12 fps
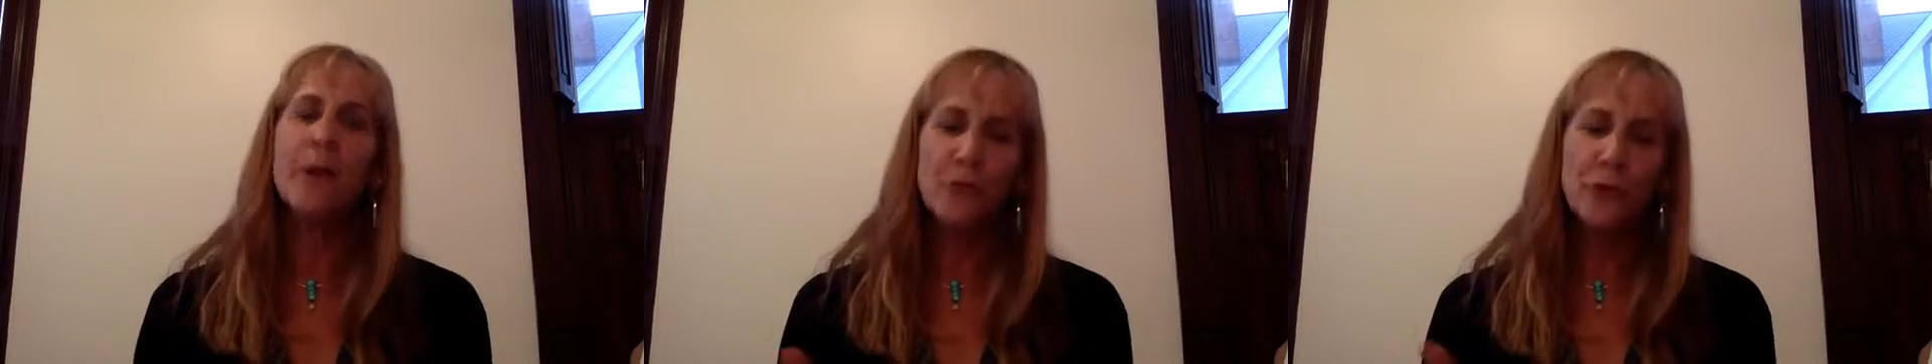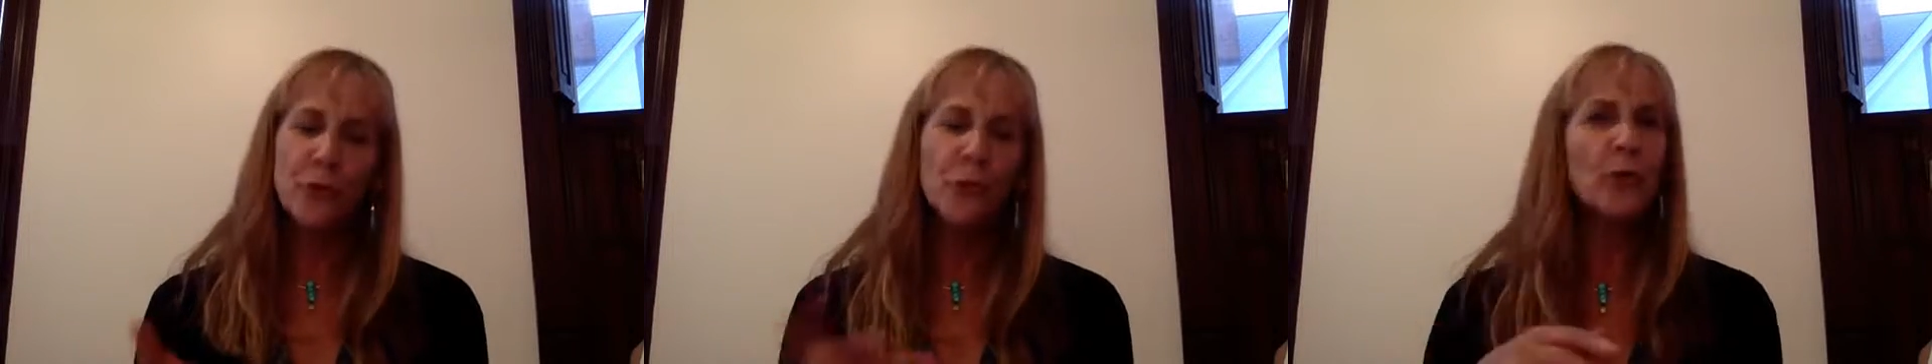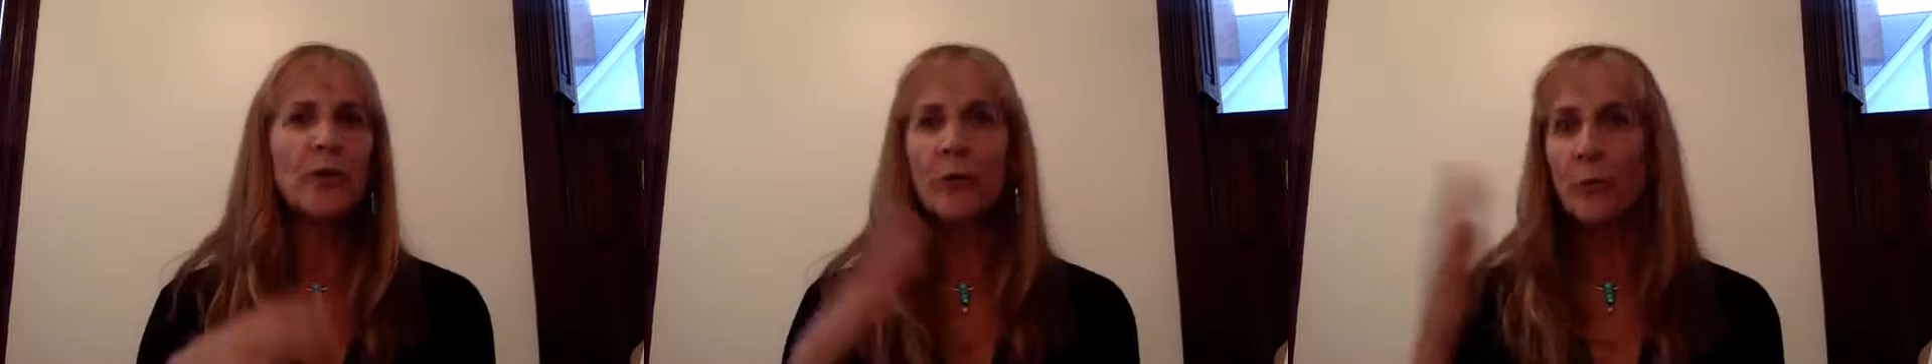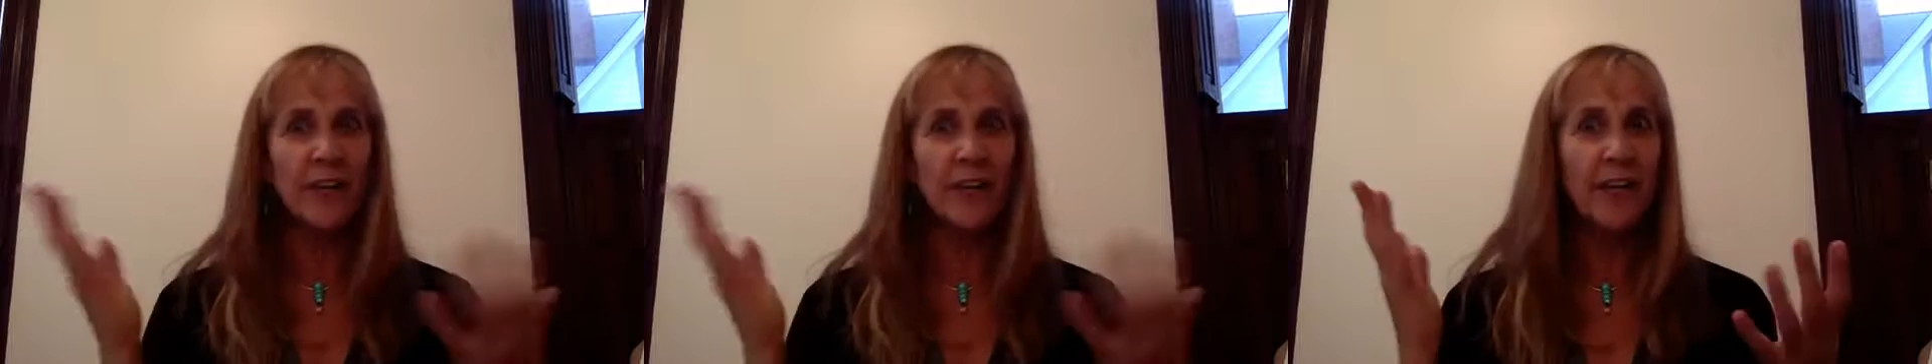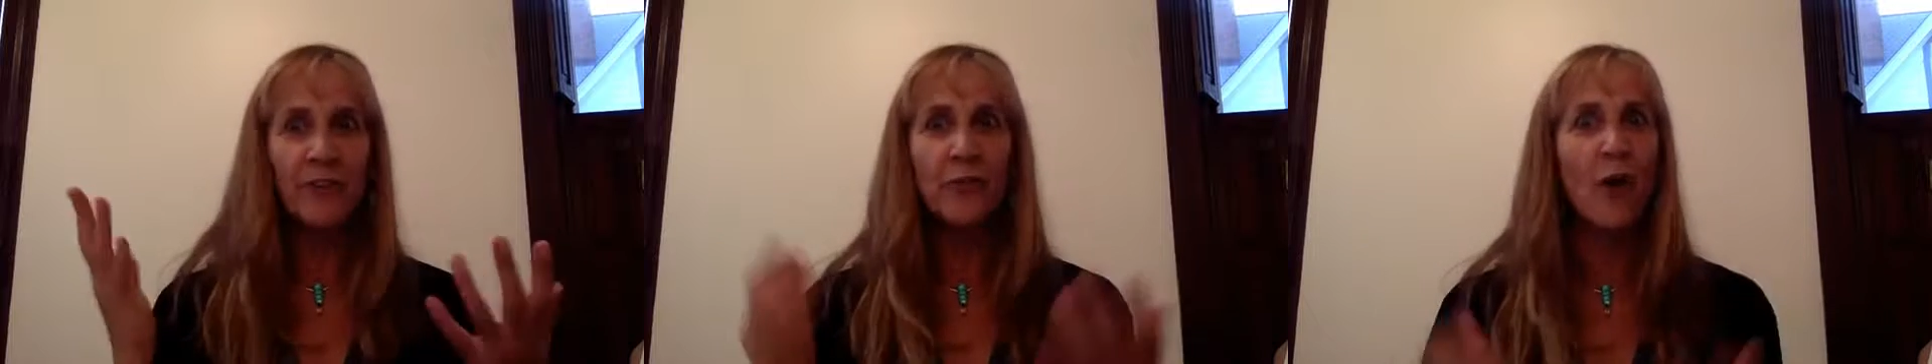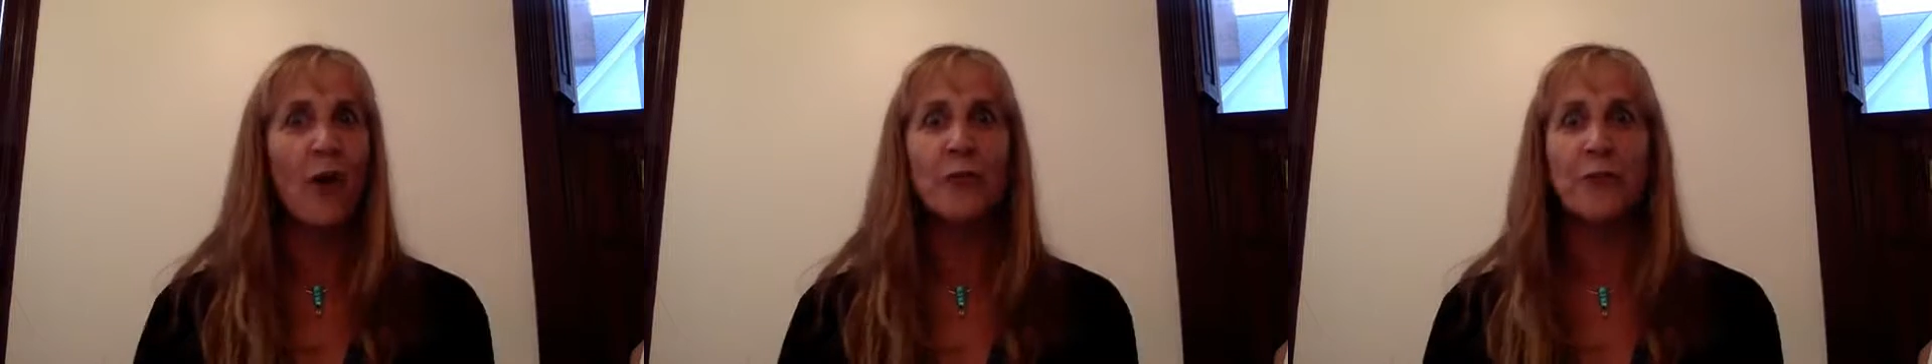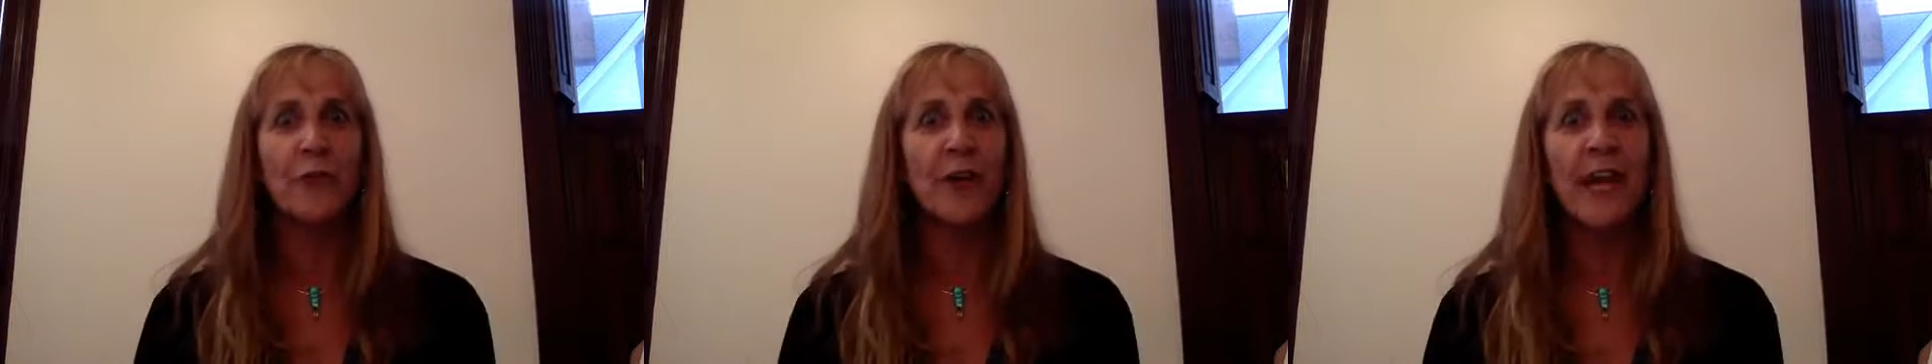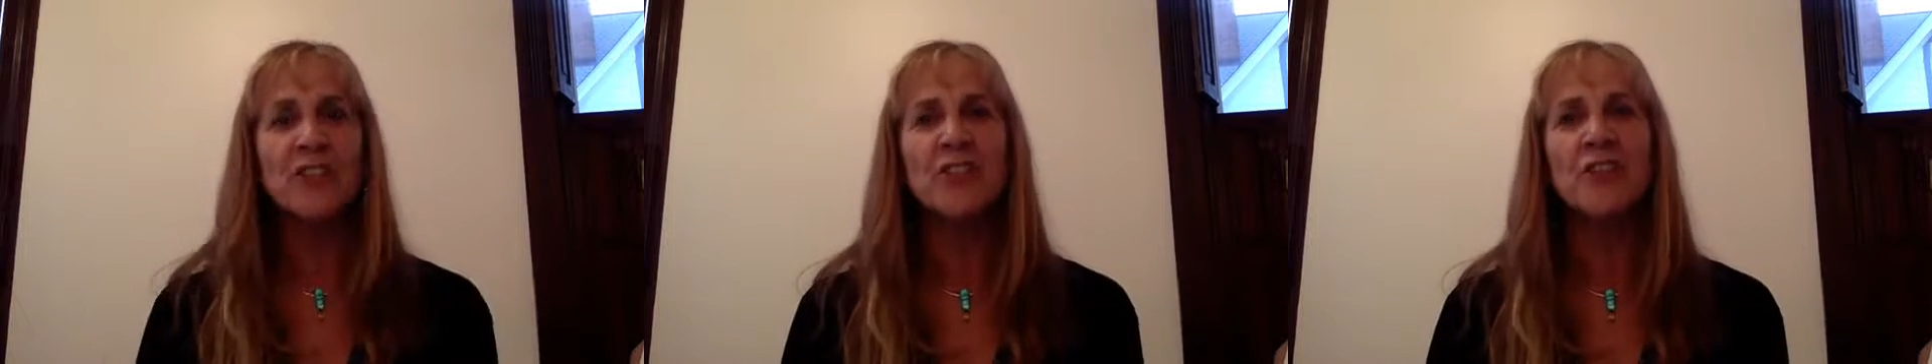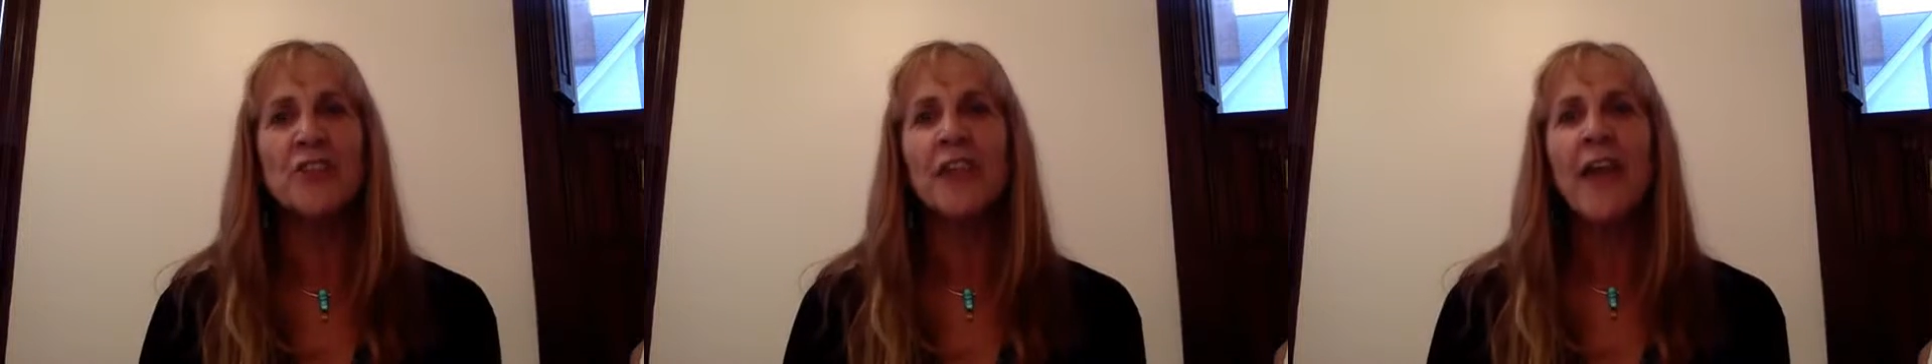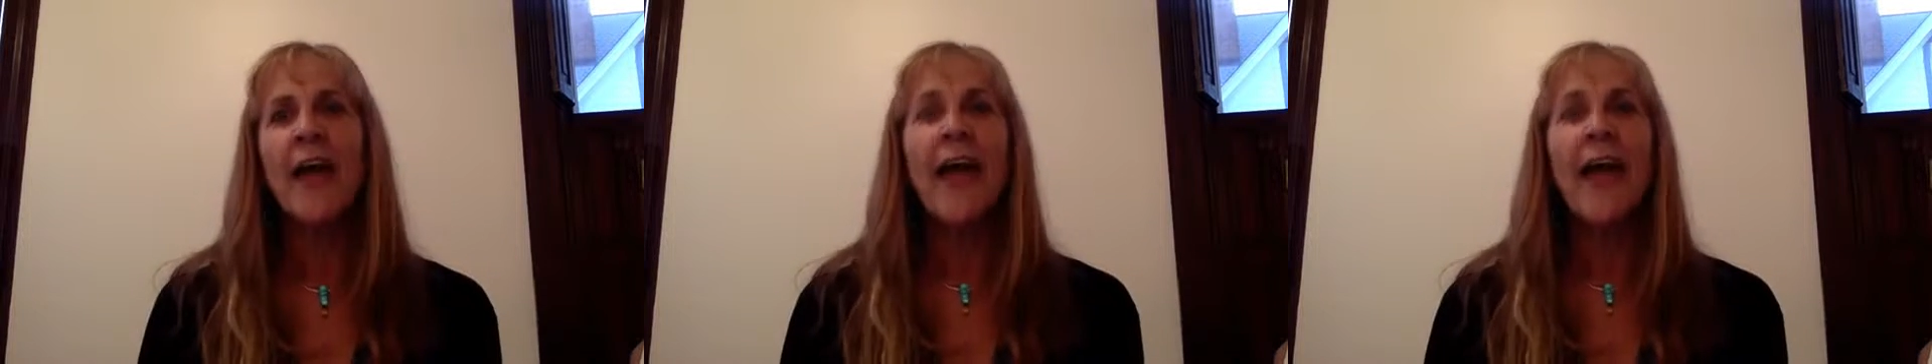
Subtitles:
school with kids of all different ages,